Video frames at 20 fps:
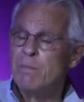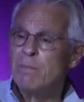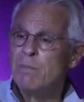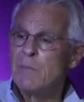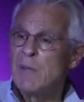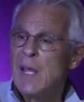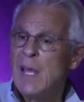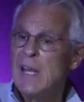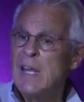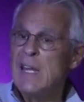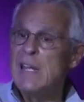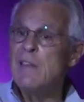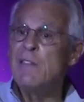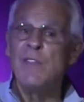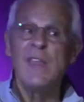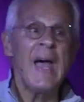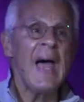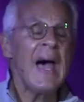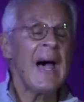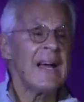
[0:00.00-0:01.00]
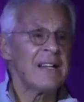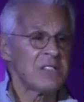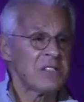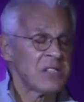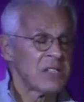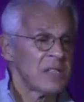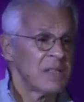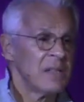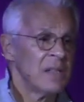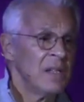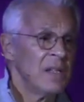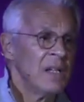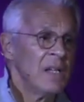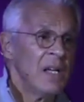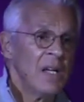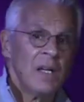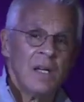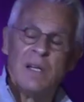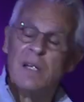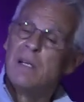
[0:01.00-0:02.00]
And in that,
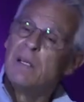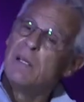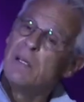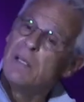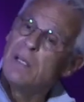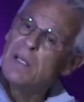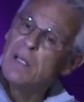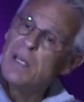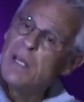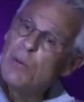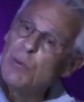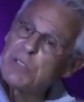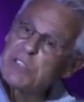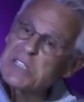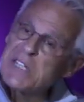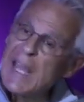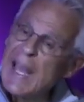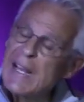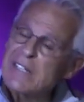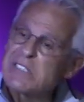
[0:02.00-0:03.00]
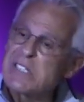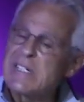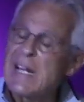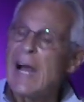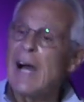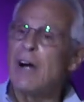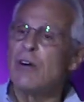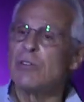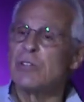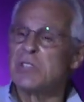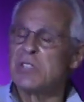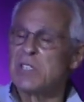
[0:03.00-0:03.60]
he was cast out.